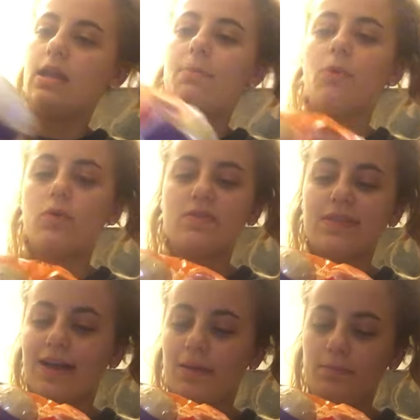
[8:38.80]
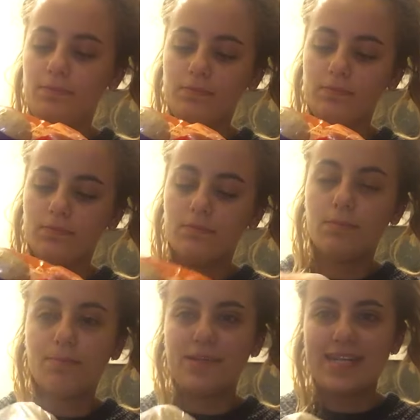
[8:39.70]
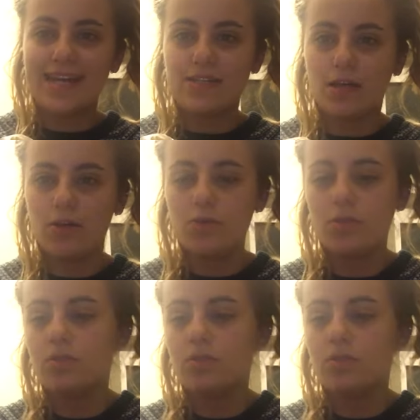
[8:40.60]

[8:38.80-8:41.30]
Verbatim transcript: And I bought some potatoes,